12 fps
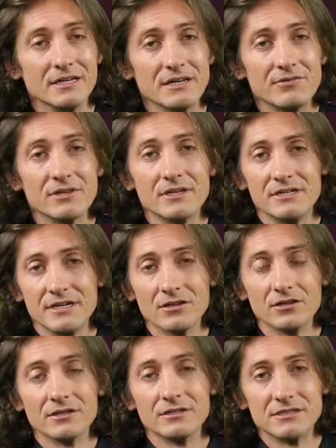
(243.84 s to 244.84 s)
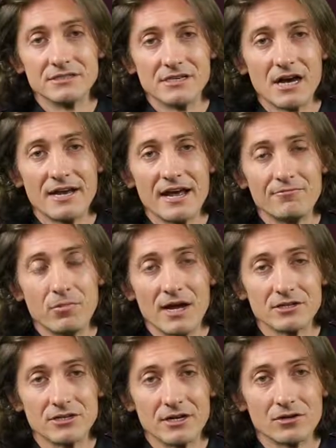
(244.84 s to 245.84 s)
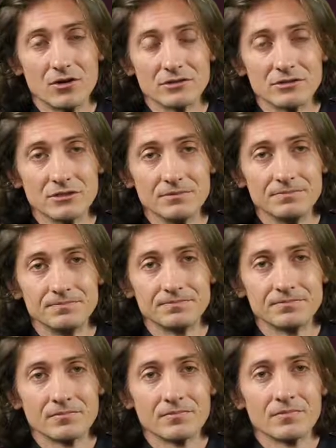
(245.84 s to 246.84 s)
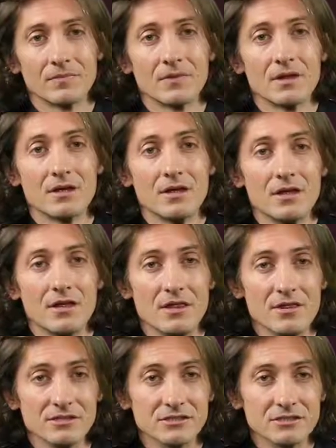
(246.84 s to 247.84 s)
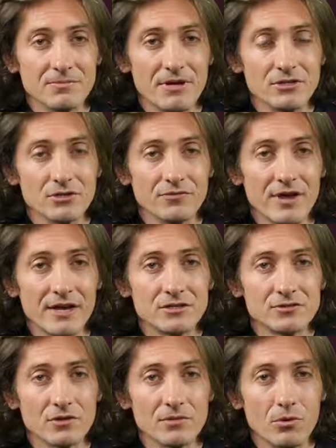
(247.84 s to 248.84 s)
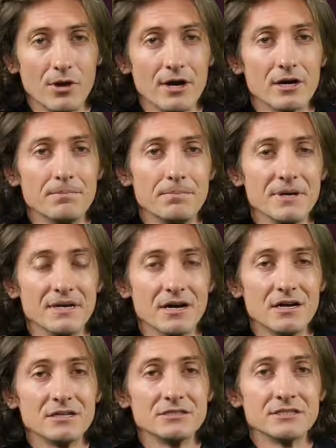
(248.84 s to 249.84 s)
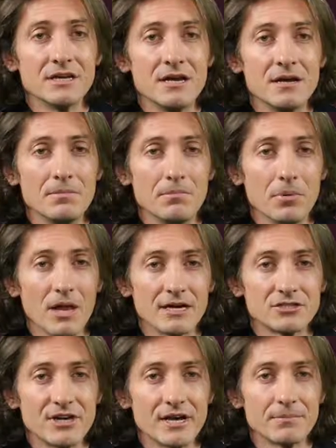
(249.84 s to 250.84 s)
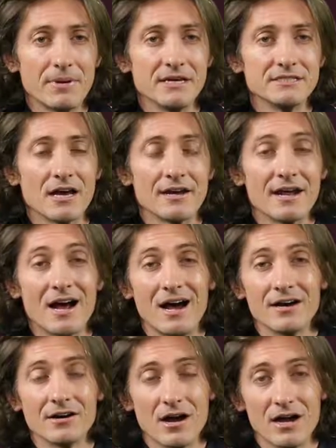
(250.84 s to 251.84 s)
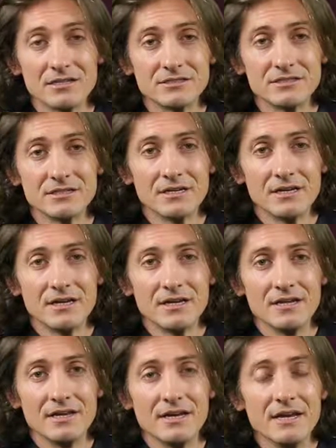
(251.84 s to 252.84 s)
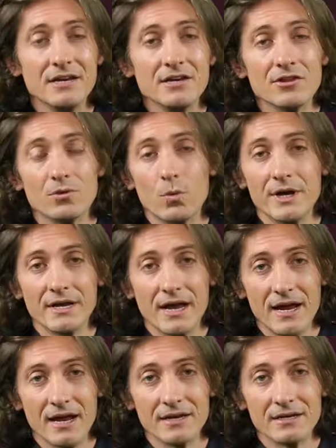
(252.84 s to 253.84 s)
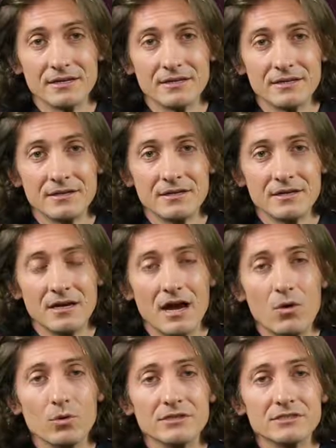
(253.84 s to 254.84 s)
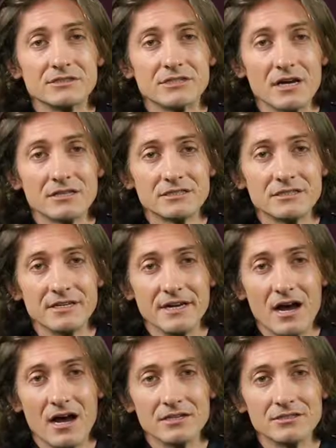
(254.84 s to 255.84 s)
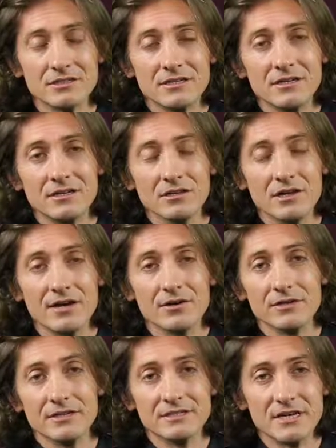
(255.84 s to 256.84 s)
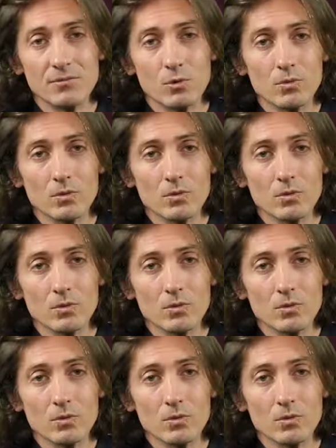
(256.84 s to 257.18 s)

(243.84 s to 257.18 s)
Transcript: given the dealer does not have blackjack also. This is a major advantage for the player because blackjack pays out at higher odds than any other winning hand. I will discuss the odds later in table